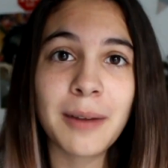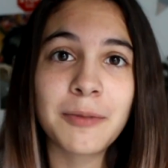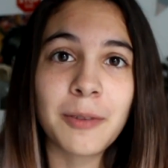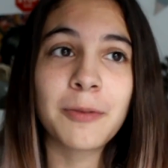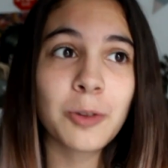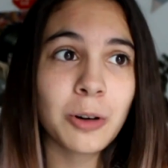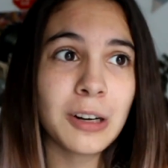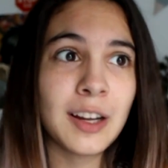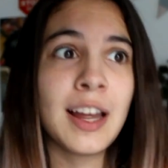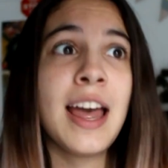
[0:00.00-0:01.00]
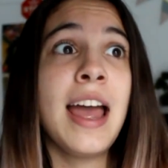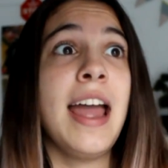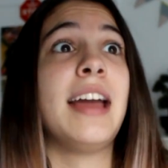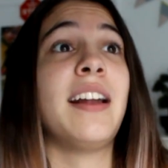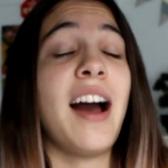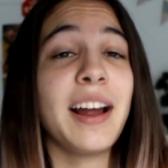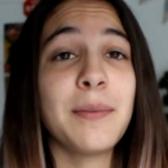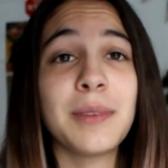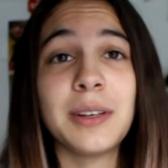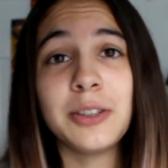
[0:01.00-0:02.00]
from Florida and I
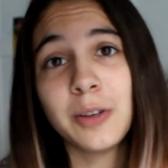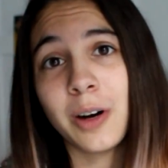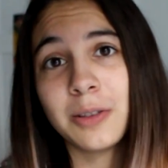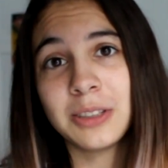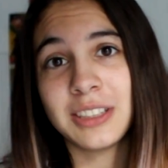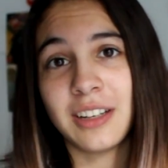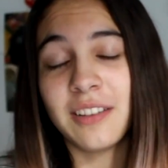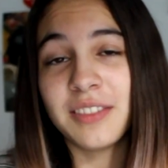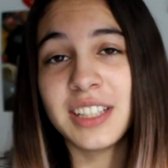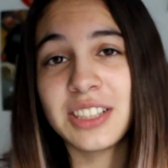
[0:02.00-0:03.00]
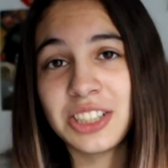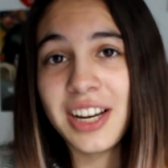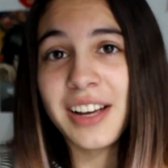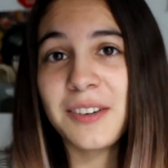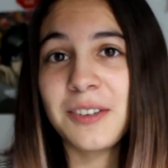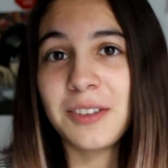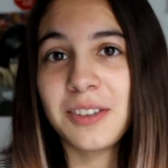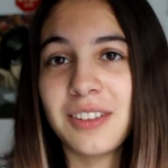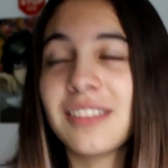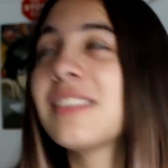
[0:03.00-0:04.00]
am the new host of this
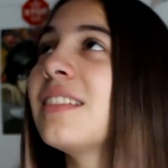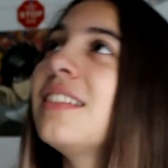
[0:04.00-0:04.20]
channel.